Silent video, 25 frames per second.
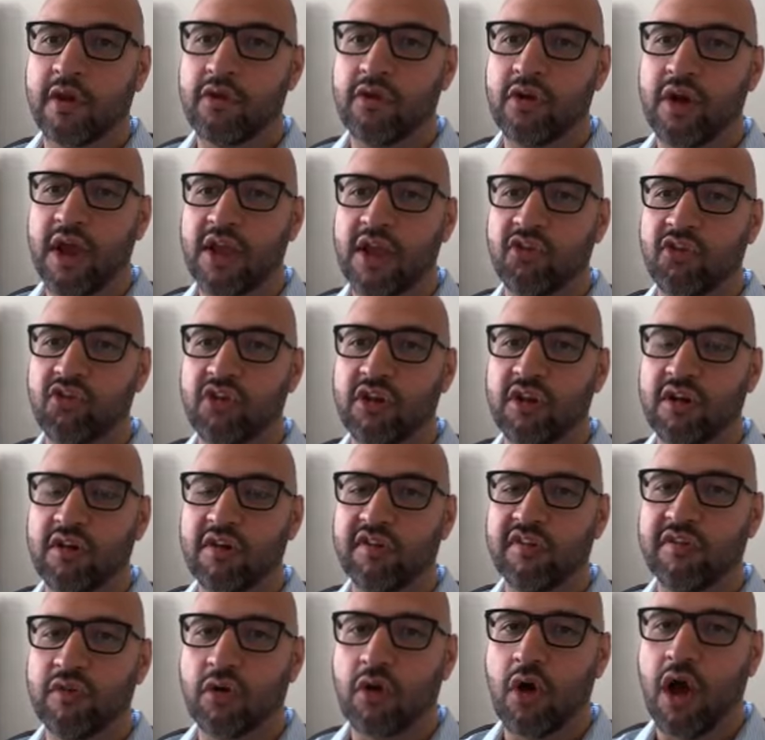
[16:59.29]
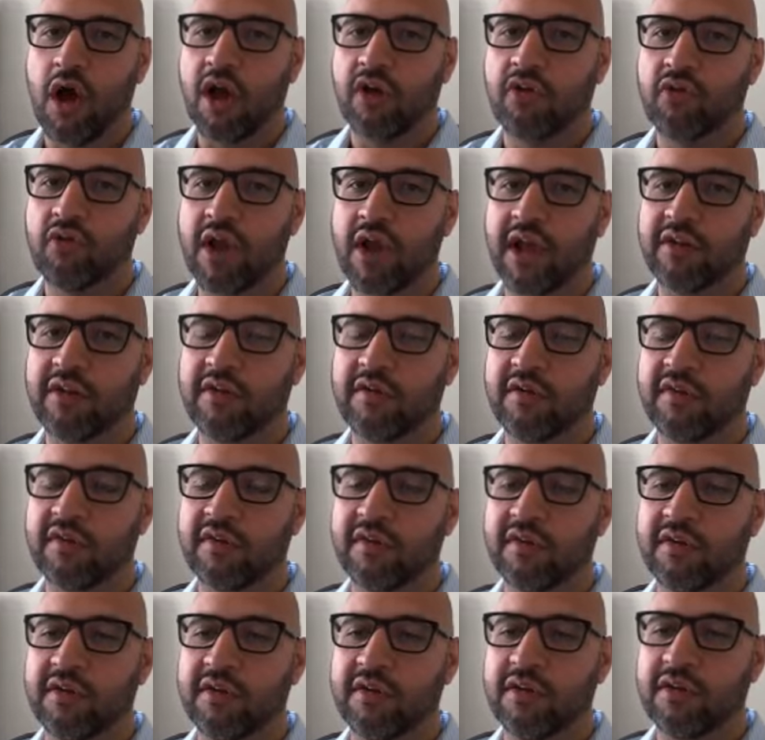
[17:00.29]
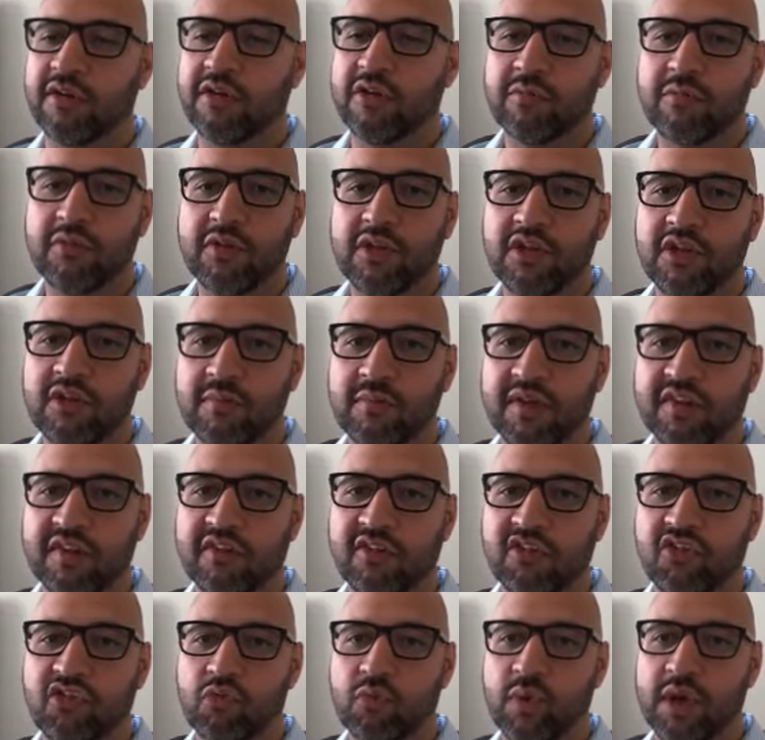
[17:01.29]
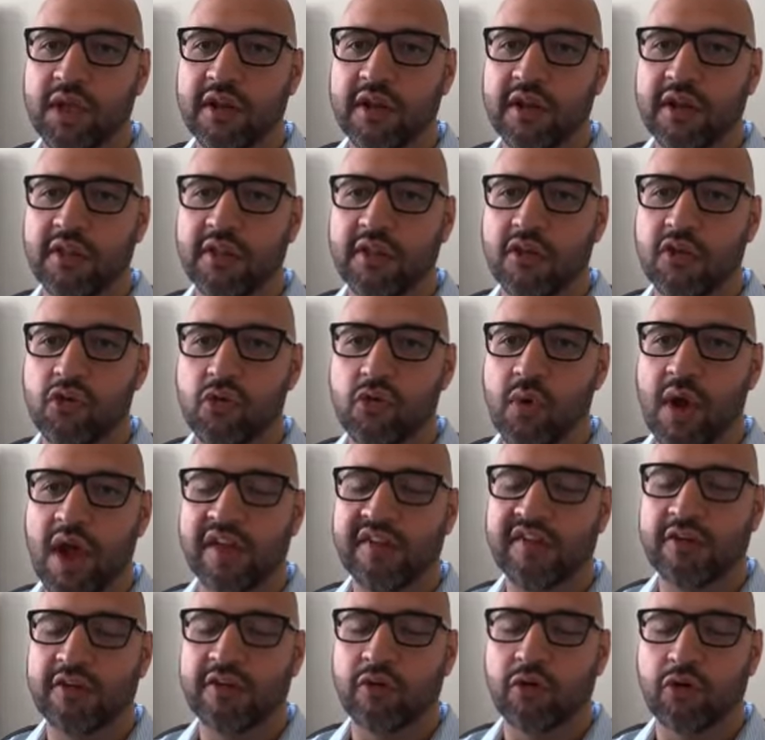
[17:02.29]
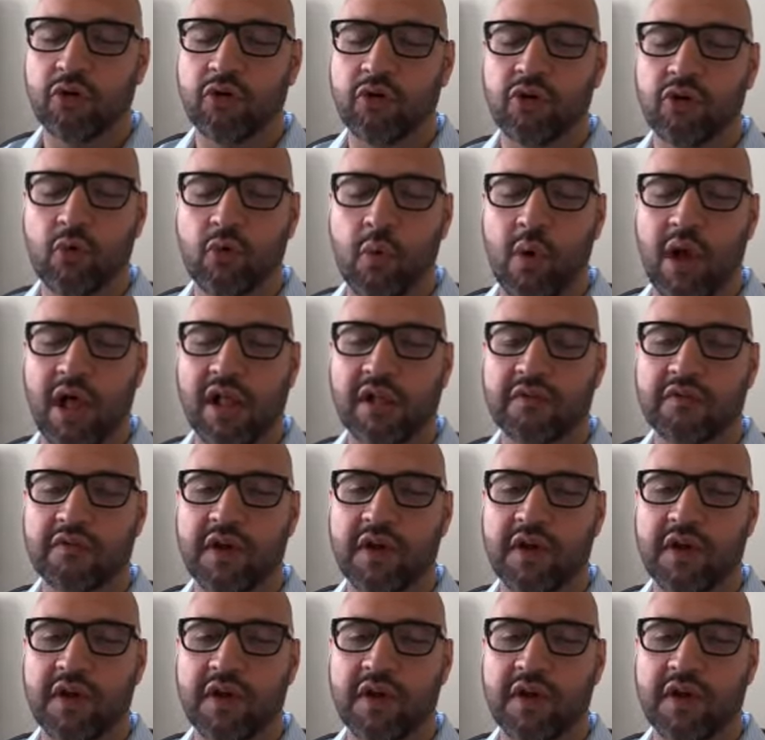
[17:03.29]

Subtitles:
So your engineers, your contractors, need to be situated in the U.S. in order to